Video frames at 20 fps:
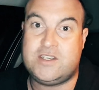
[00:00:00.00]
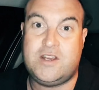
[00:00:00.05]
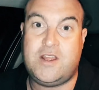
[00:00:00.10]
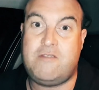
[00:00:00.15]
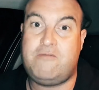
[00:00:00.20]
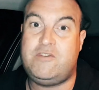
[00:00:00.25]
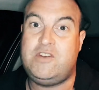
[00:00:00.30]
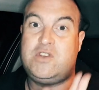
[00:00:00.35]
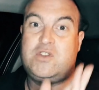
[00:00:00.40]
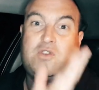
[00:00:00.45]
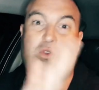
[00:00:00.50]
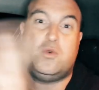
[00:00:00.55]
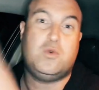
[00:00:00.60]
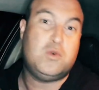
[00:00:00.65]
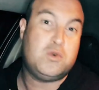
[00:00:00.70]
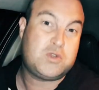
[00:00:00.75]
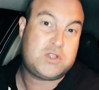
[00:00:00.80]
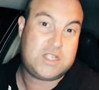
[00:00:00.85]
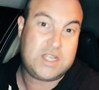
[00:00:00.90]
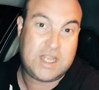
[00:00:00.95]
and over in
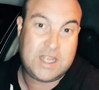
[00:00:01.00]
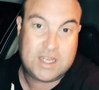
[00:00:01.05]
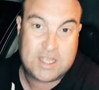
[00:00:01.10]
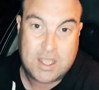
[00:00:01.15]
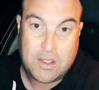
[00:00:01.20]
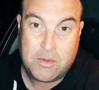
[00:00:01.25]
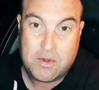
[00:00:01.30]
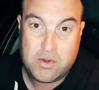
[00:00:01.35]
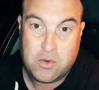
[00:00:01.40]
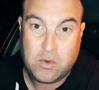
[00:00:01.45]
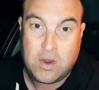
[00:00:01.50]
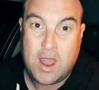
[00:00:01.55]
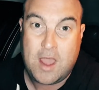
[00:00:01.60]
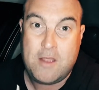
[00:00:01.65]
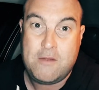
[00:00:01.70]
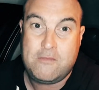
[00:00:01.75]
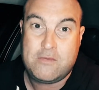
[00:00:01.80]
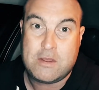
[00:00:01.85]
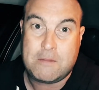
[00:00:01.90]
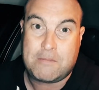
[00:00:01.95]
Dorset, and going all
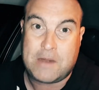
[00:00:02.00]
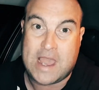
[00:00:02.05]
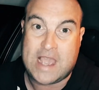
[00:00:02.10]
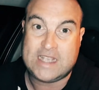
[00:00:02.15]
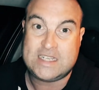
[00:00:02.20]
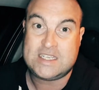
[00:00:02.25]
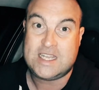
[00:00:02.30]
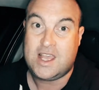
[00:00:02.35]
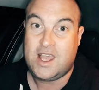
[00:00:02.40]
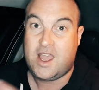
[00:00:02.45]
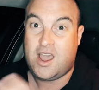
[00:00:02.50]
over the place.